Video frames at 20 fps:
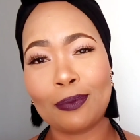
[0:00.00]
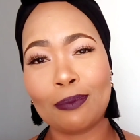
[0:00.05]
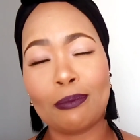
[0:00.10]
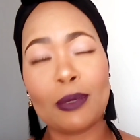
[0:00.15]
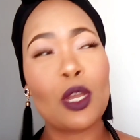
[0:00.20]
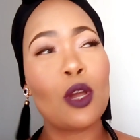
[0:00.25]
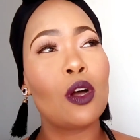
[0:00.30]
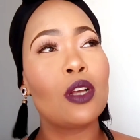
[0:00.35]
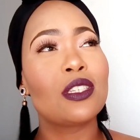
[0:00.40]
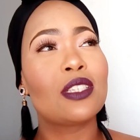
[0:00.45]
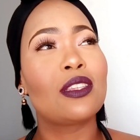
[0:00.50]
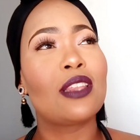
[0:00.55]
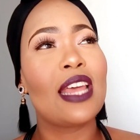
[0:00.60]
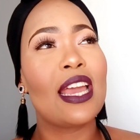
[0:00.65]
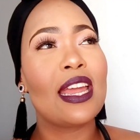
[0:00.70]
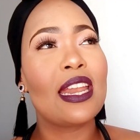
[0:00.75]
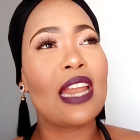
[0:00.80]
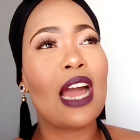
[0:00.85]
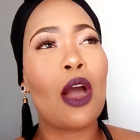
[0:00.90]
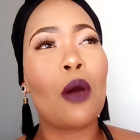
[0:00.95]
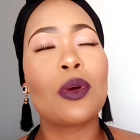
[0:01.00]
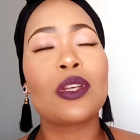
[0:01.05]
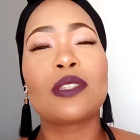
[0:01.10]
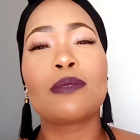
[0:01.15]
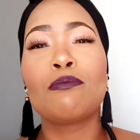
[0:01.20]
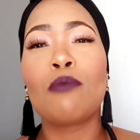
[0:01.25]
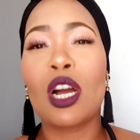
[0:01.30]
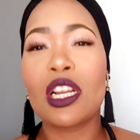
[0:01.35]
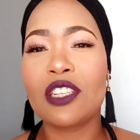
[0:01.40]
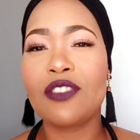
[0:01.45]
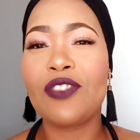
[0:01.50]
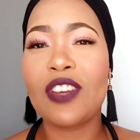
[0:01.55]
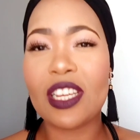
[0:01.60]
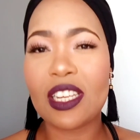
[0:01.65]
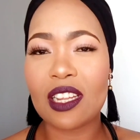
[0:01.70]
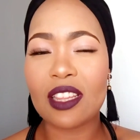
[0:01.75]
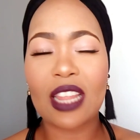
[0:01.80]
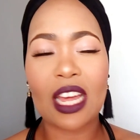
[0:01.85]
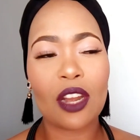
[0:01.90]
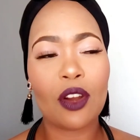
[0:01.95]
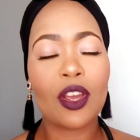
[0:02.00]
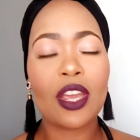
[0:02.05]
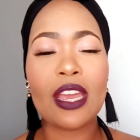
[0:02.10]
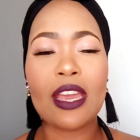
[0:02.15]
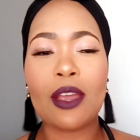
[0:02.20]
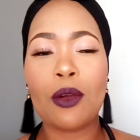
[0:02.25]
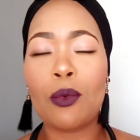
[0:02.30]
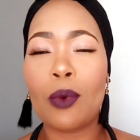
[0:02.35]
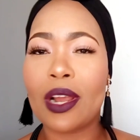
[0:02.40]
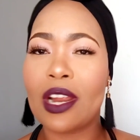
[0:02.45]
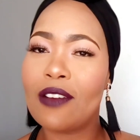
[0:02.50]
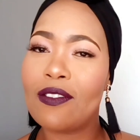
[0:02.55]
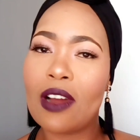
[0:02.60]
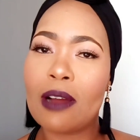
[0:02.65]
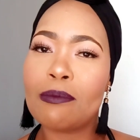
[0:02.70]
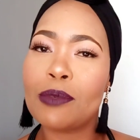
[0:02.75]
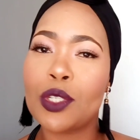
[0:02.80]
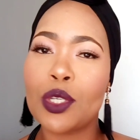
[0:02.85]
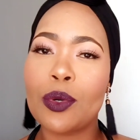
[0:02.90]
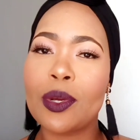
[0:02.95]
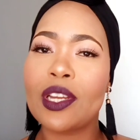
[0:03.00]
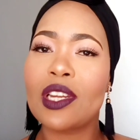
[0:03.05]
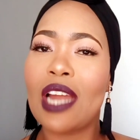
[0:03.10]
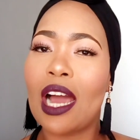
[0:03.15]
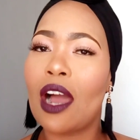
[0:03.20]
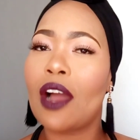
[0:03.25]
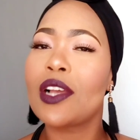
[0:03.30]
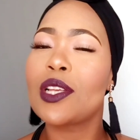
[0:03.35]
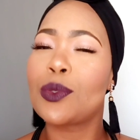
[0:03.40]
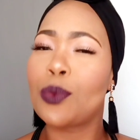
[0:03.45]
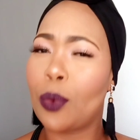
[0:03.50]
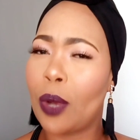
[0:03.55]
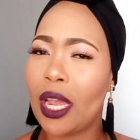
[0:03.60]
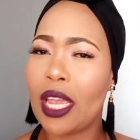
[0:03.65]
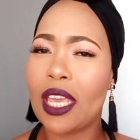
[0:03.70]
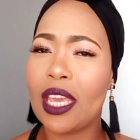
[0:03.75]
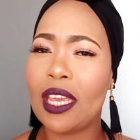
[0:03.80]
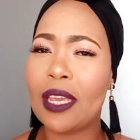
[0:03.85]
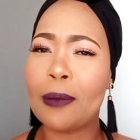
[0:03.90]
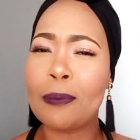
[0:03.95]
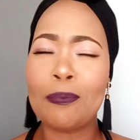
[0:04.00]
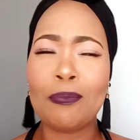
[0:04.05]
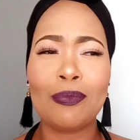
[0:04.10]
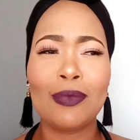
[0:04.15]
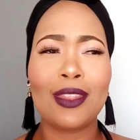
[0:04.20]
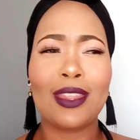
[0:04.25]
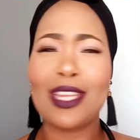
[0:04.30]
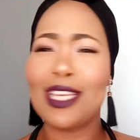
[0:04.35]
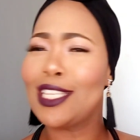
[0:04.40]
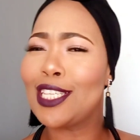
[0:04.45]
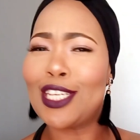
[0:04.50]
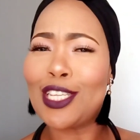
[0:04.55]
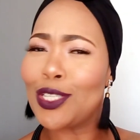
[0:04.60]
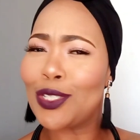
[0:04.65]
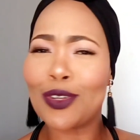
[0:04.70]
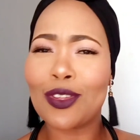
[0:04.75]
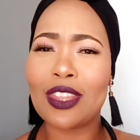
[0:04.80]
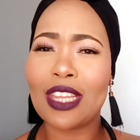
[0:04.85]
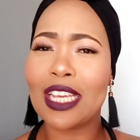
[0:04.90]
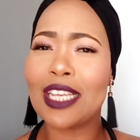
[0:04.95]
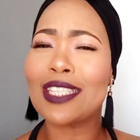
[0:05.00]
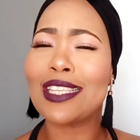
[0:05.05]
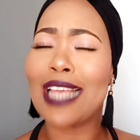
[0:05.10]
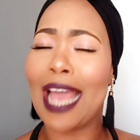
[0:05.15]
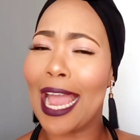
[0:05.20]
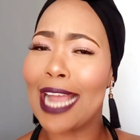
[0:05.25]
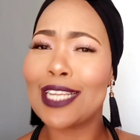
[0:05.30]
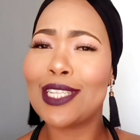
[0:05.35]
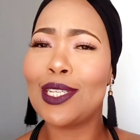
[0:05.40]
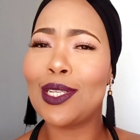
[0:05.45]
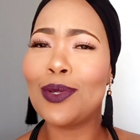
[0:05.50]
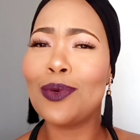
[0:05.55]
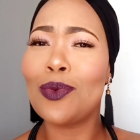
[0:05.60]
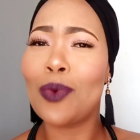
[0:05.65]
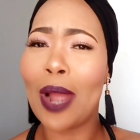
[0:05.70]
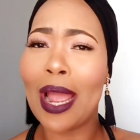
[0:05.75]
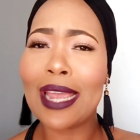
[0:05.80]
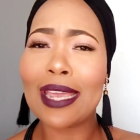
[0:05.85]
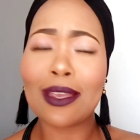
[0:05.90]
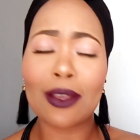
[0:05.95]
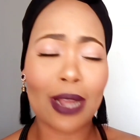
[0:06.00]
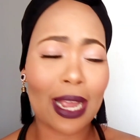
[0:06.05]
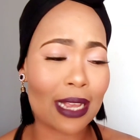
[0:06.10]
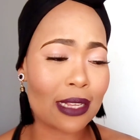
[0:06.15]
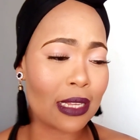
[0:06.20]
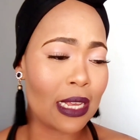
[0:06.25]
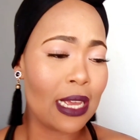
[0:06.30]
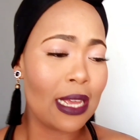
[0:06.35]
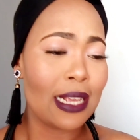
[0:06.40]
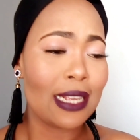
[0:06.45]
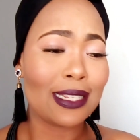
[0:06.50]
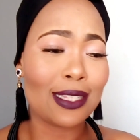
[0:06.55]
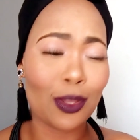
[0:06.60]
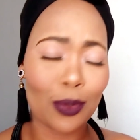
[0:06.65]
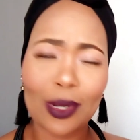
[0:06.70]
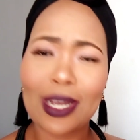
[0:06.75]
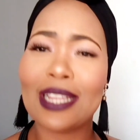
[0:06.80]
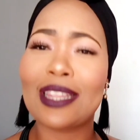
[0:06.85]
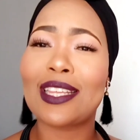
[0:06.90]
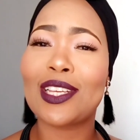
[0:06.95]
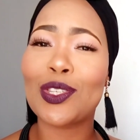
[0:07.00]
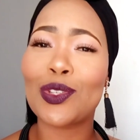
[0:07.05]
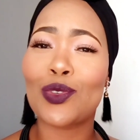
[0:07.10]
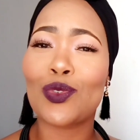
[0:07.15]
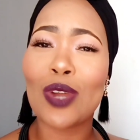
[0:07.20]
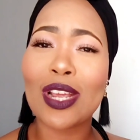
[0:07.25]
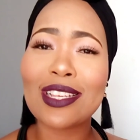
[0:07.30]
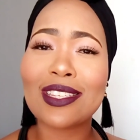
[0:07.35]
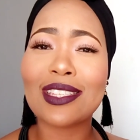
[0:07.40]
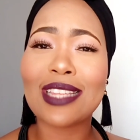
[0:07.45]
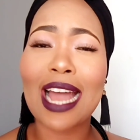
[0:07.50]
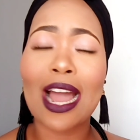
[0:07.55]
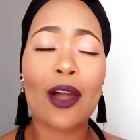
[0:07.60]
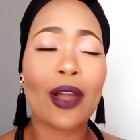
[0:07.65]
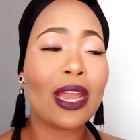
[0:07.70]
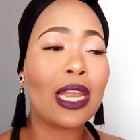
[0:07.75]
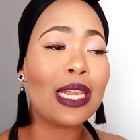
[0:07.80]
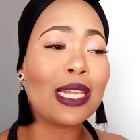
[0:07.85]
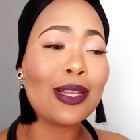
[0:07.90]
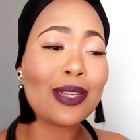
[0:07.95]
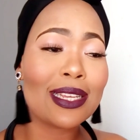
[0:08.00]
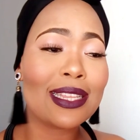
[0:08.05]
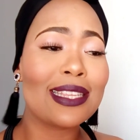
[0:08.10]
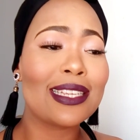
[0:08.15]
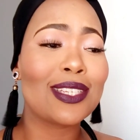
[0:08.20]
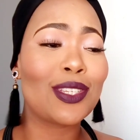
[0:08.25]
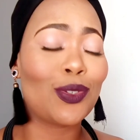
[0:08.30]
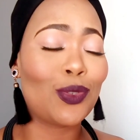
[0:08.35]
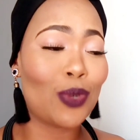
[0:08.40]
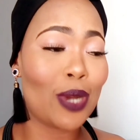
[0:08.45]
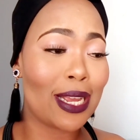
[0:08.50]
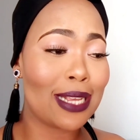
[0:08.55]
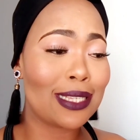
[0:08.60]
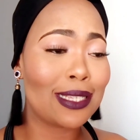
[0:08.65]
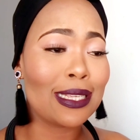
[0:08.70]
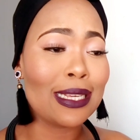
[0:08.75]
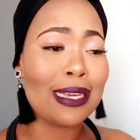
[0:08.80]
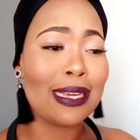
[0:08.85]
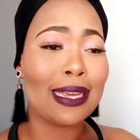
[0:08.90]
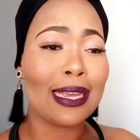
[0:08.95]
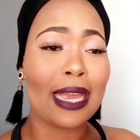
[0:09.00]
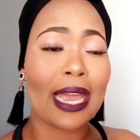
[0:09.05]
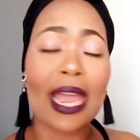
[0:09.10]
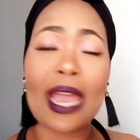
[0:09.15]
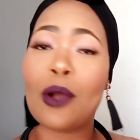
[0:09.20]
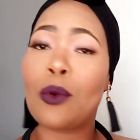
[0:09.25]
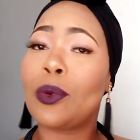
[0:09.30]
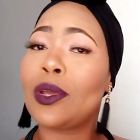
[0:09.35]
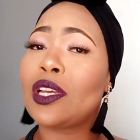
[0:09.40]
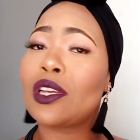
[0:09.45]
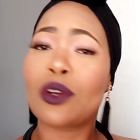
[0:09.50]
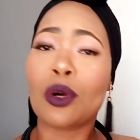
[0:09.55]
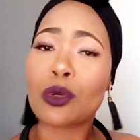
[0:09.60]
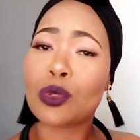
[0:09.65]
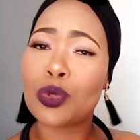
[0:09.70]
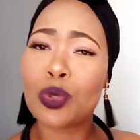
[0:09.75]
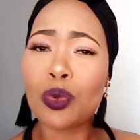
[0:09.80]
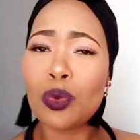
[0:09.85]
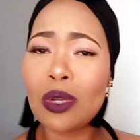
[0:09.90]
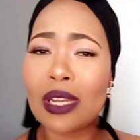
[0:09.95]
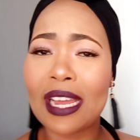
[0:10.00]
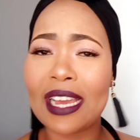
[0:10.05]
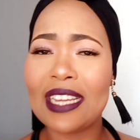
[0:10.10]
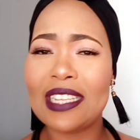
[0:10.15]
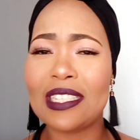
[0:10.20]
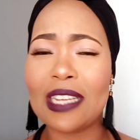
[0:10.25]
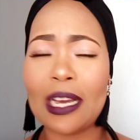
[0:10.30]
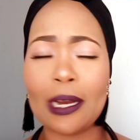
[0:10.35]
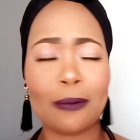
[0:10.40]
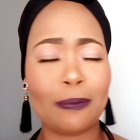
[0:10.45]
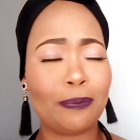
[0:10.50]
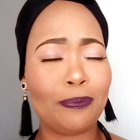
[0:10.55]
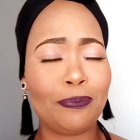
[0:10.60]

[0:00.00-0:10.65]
because then I was motivated that, okay, whatever I'm doing now is working. This keto thing is actually working, guys. Look at this dress now, and look at this dress a week or two later.